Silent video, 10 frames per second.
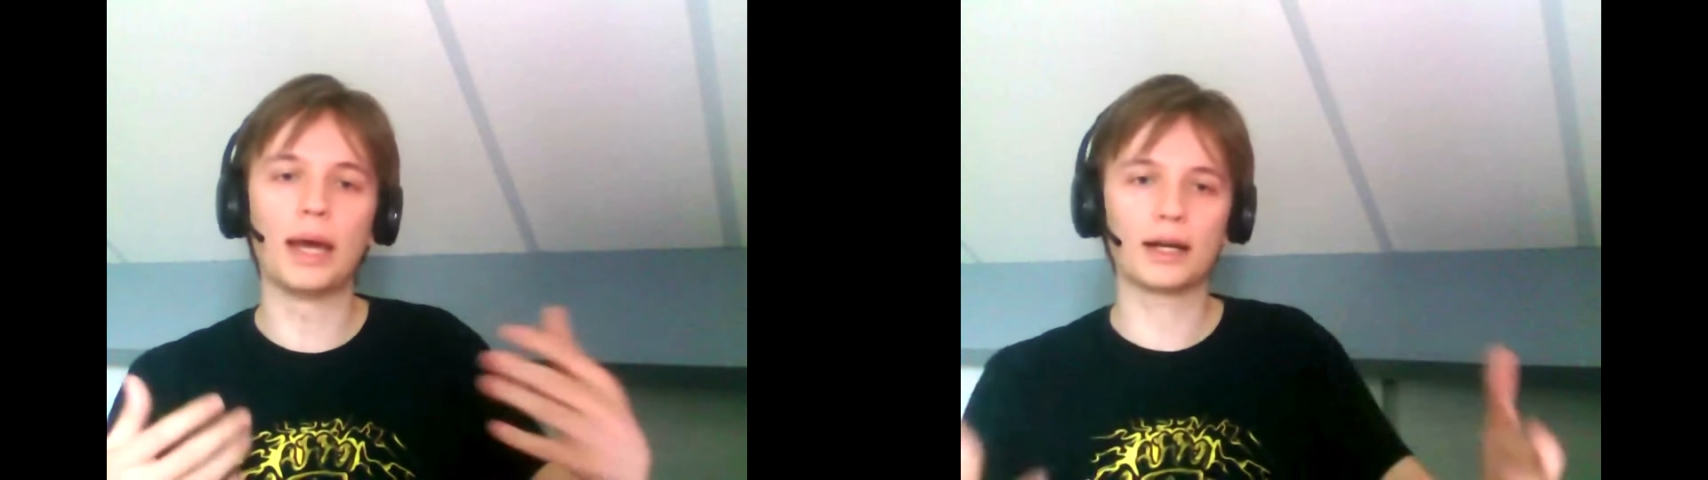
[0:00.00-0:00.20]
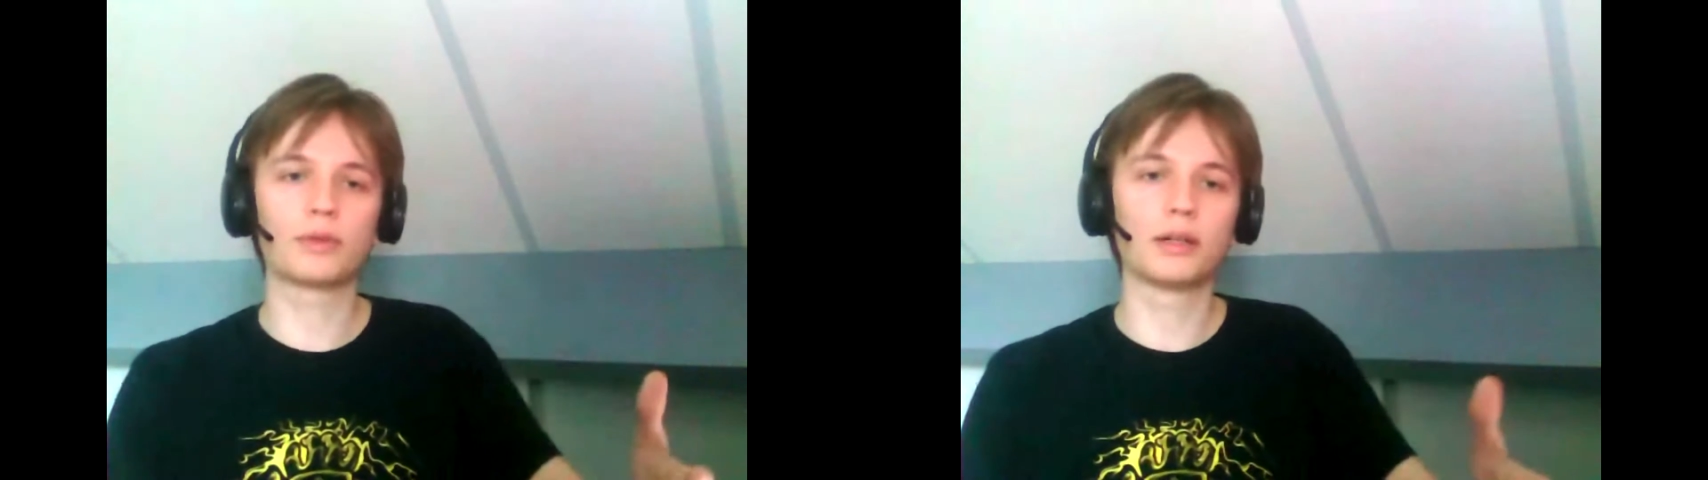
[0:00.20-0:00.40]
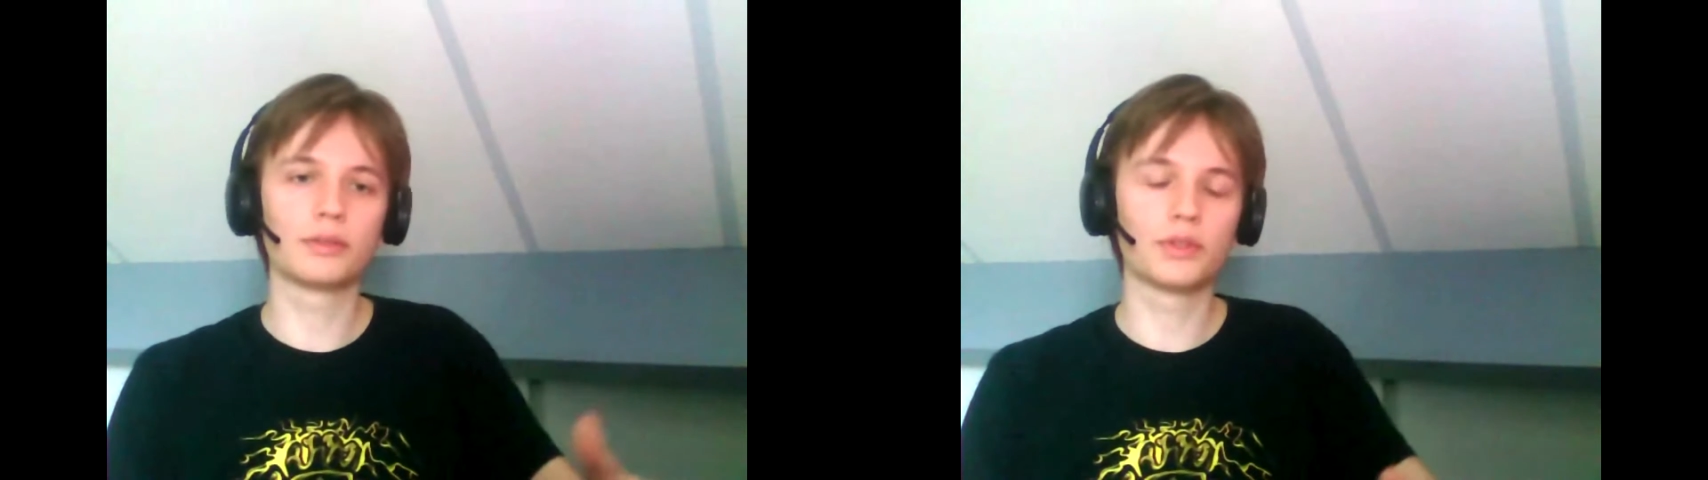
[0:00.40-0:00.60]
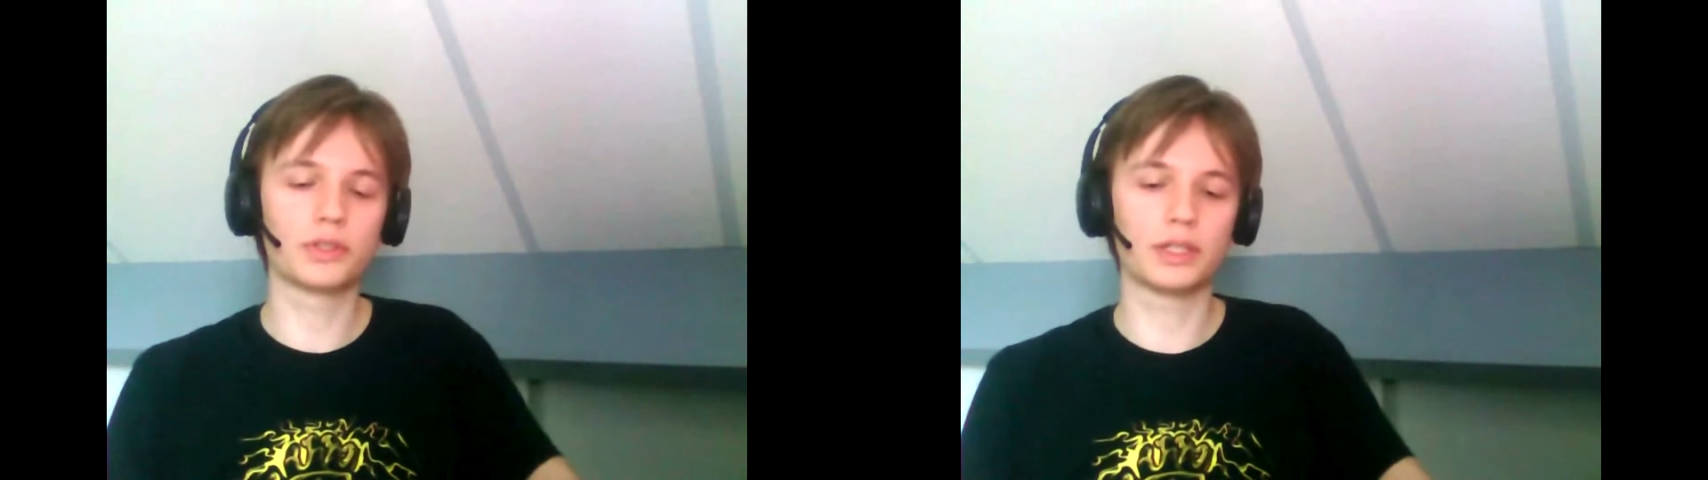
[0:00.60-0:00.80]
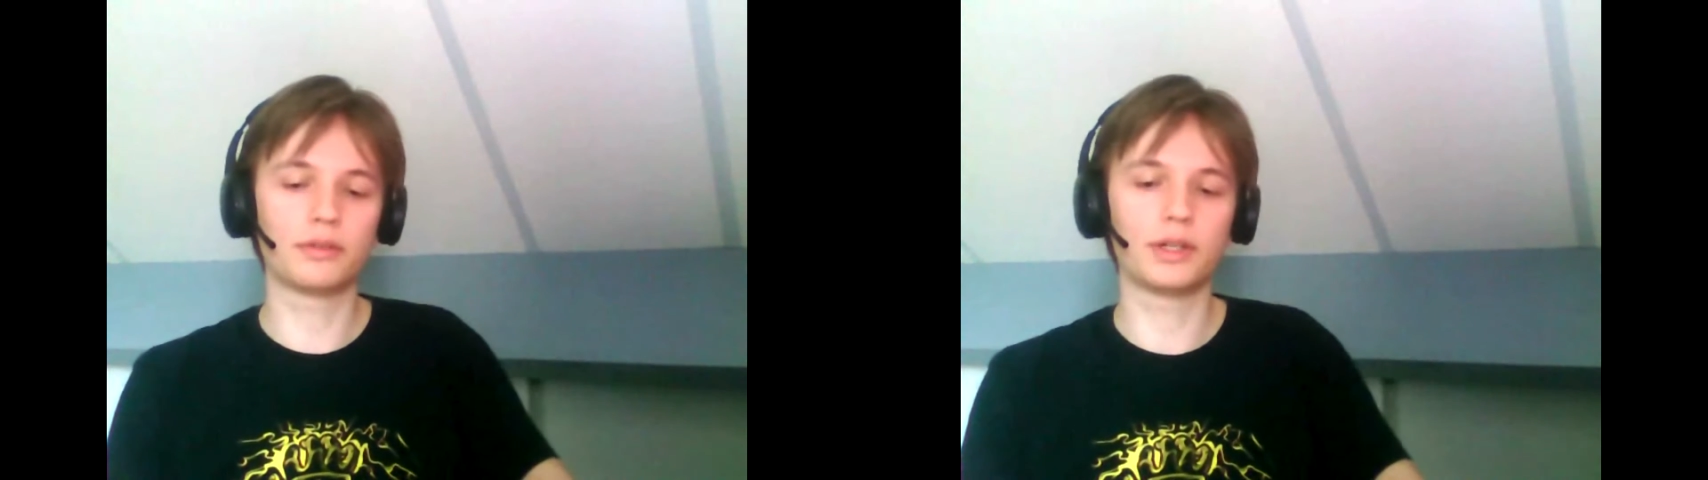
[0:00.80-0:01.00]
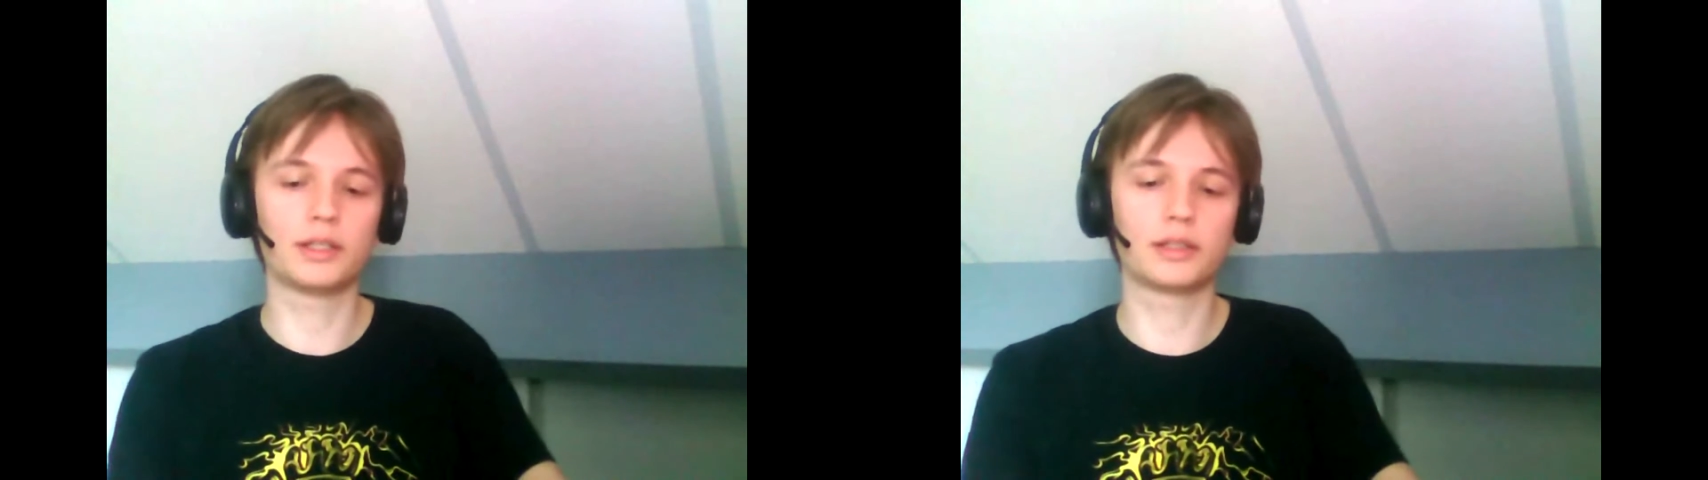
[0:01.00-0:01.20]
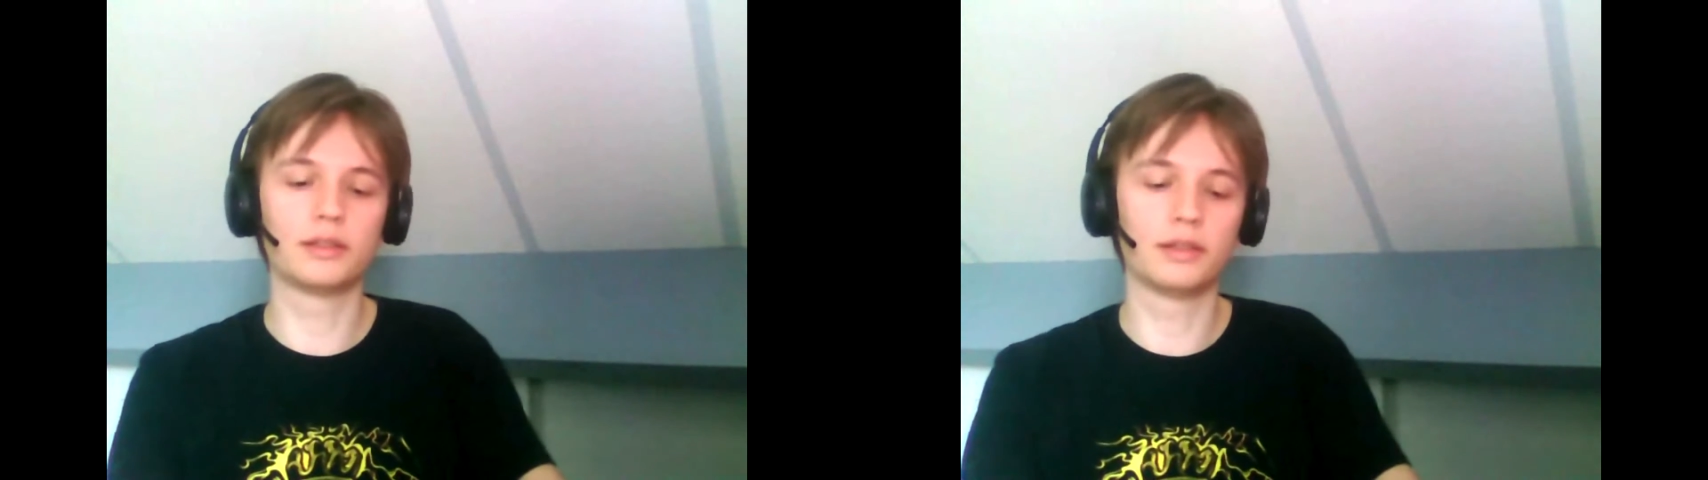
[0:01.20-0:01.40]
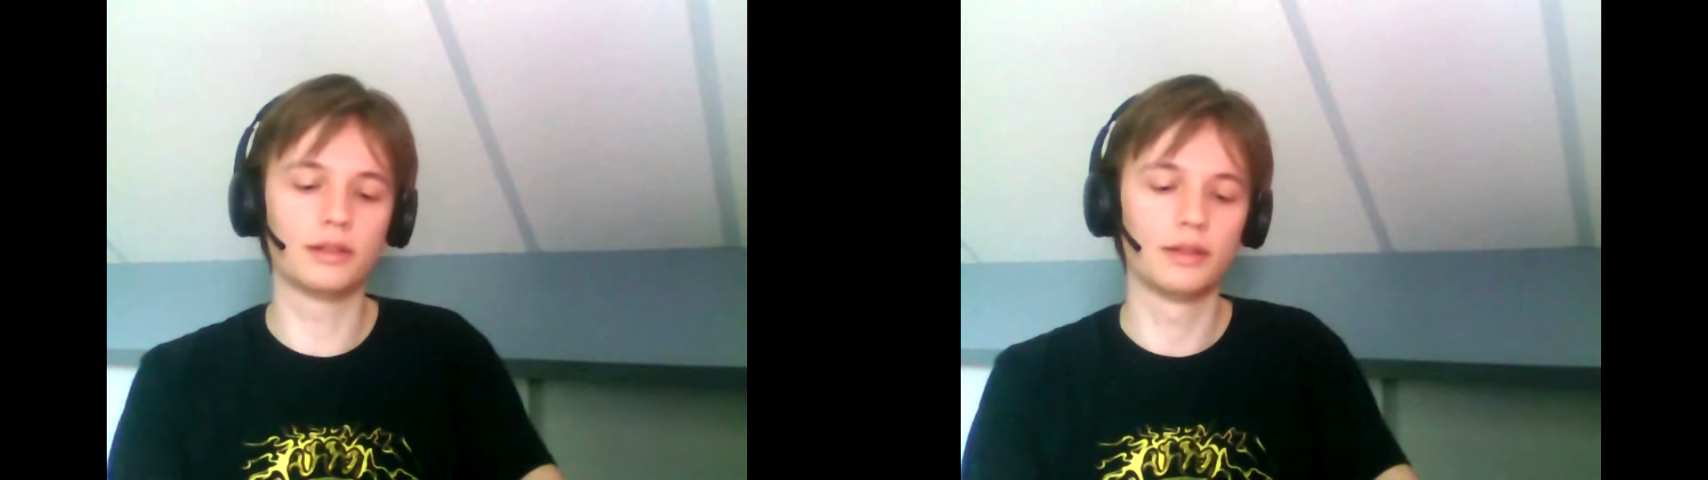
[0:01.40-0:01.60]
background of the series,
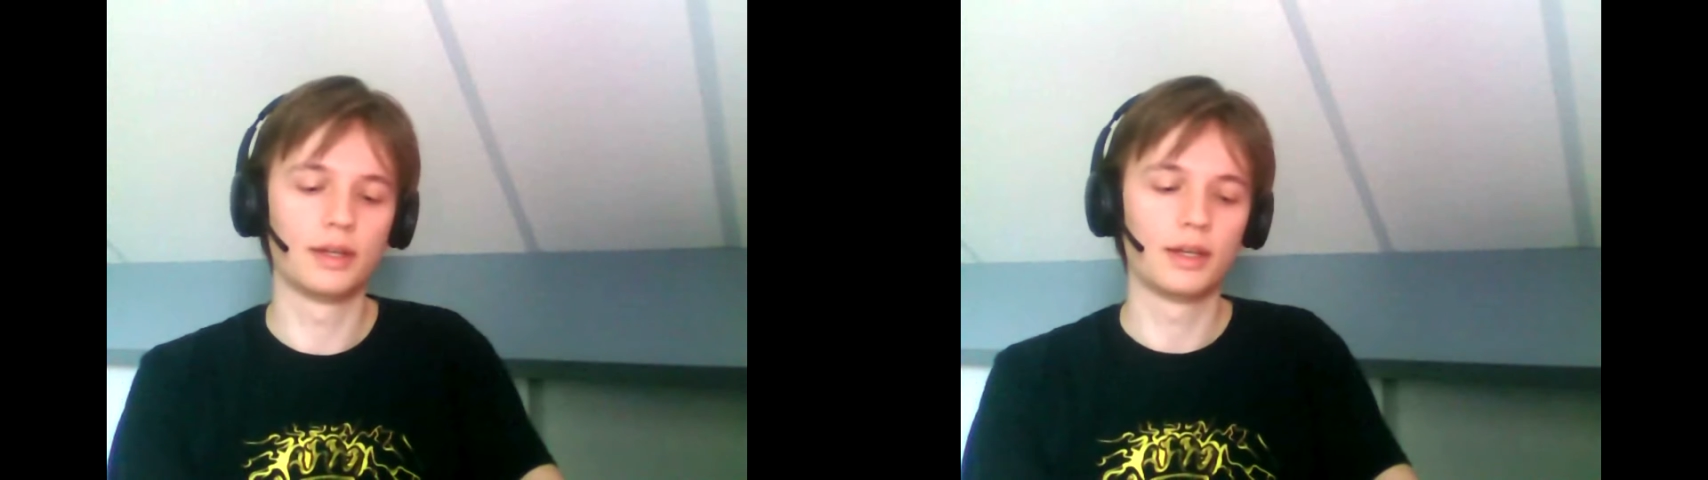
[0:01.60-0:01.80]
the